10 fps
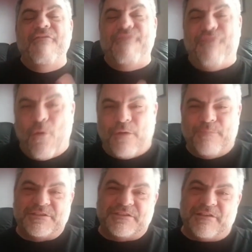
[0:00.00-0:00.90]

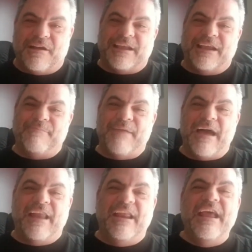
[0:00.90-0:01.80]
Forbes talking
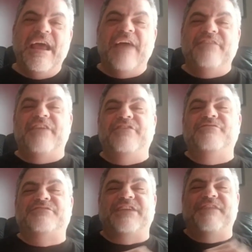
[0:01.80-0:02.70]
about it, and then you
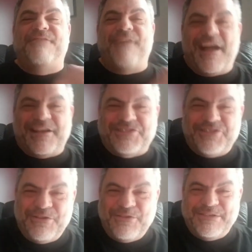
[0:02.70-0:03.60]
see Fox
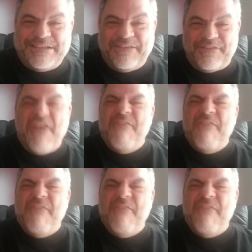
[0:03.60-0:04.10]
News even